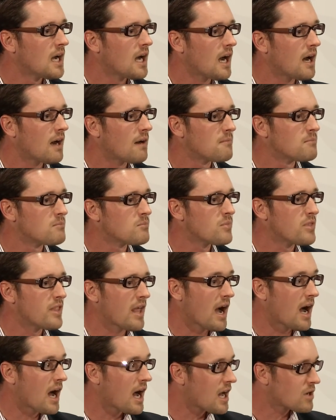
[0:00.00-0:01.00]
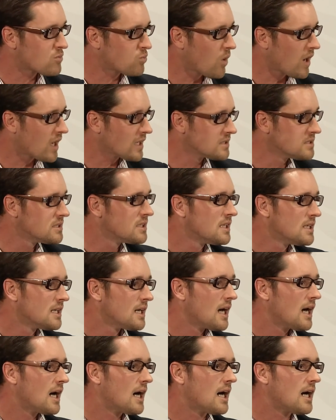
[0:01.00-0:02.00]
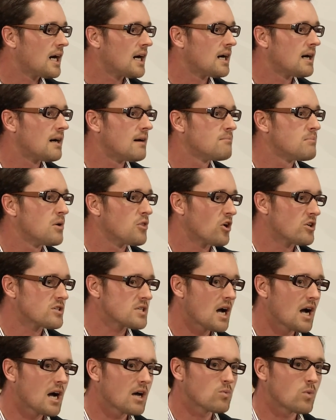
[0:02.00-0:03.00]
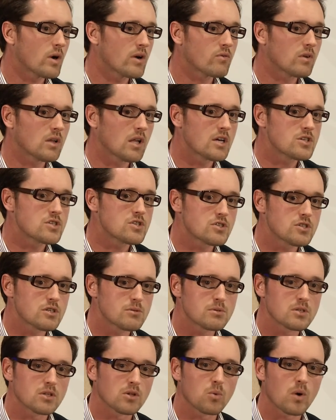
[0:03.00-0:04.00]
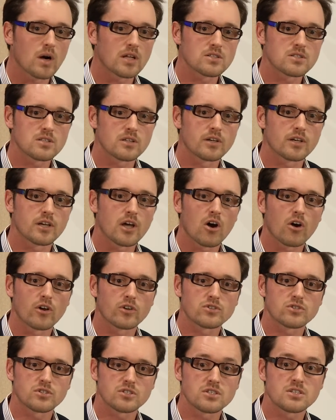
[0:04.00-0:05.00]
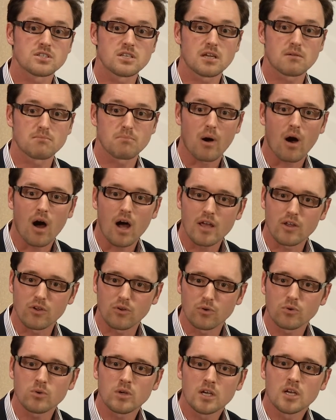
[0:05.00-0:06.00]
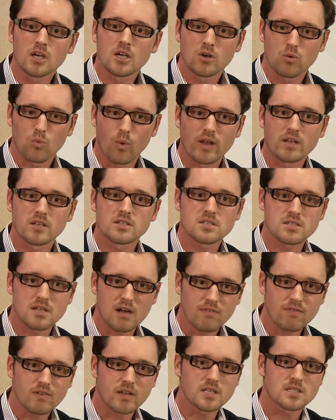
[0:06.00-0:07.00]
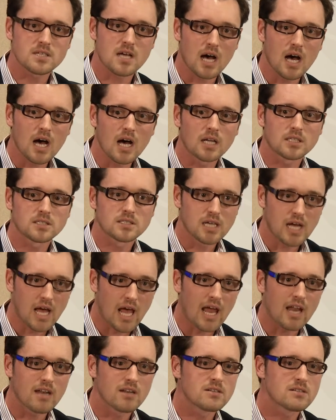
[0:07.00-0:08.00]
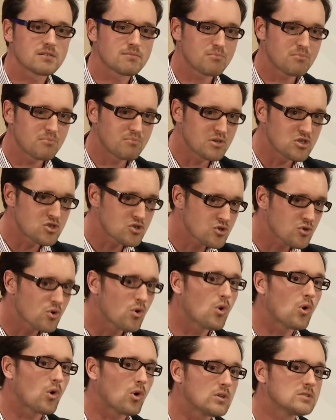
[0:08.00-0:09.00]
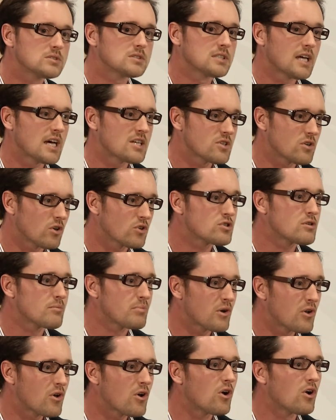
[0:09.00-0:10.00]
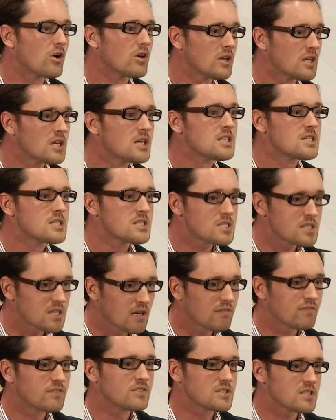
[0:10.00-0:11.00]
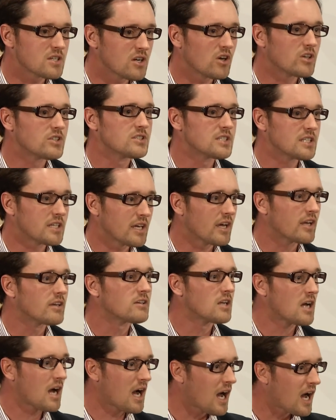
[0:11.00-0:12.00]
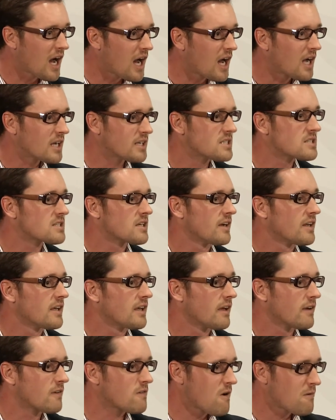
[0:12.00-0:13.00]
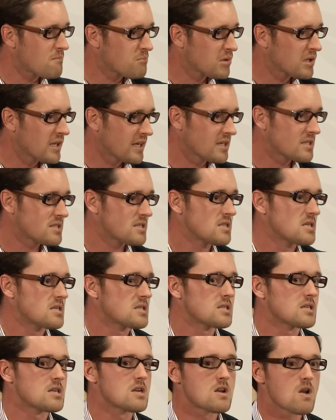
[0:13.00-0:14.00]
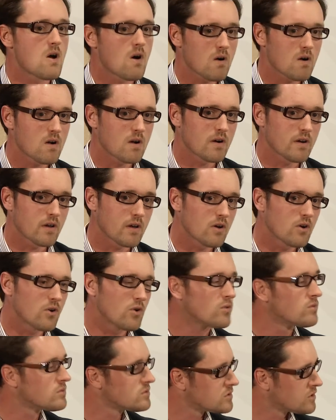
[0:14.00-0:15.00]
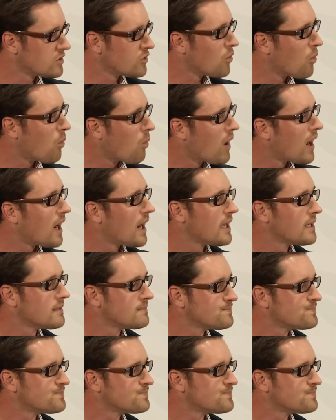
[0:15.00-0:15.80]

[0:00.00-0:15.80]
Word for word: Um, they're hard won, uh, but those hard won relationships are the ones that are going to stick by you when stuff gets hard. And be sure, as an entrepreneur, stuff is going to get hard, it's going to get complex, things are not going to go your way.